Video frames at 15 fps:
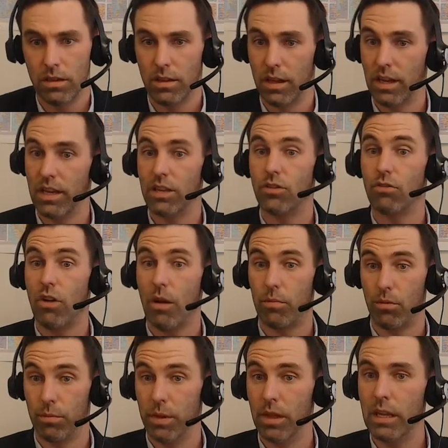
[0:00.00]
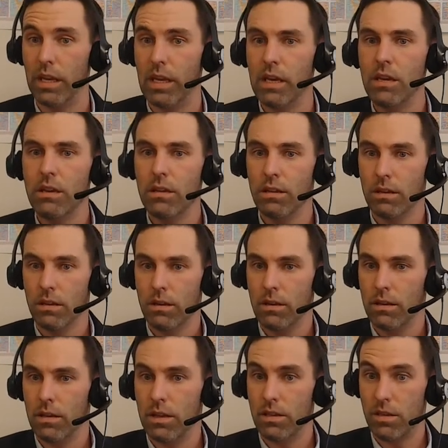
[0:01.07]
Like interoperability
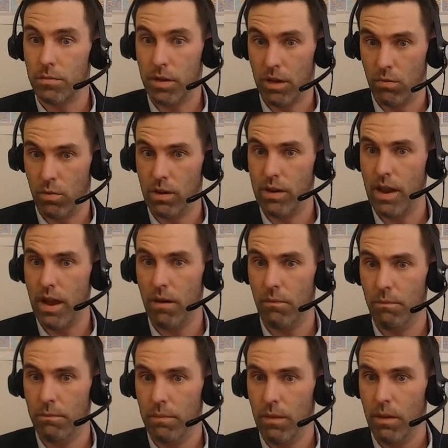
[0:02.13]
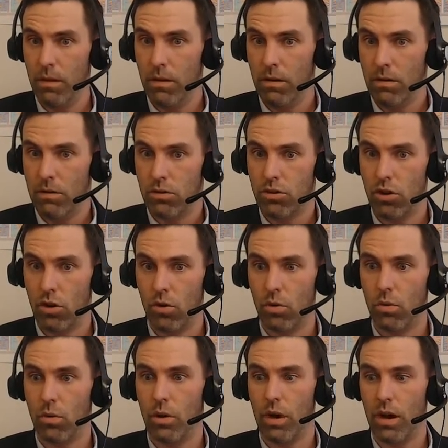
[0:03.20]
is a big one now. So